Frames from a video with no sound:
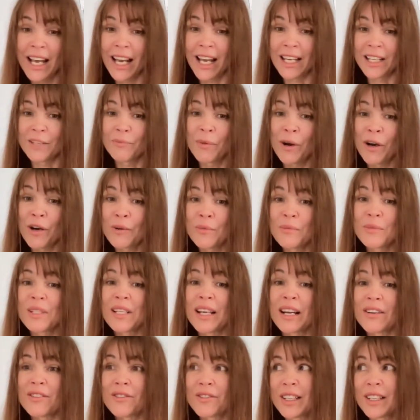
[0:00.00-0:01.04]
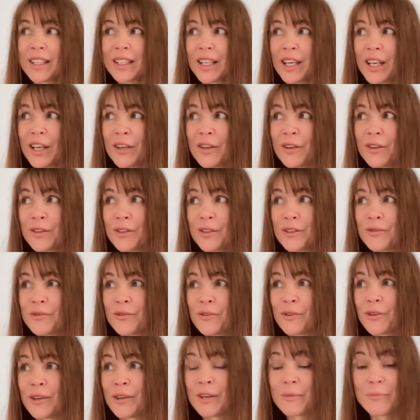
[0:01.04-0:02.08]
And poems are really good
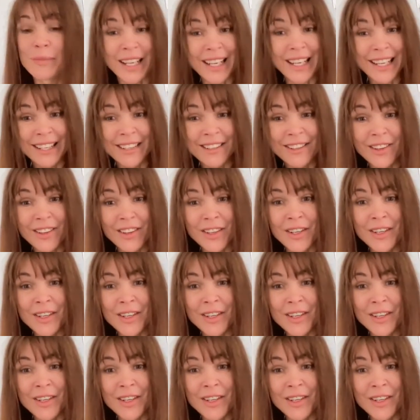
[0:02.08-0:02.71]
for beginner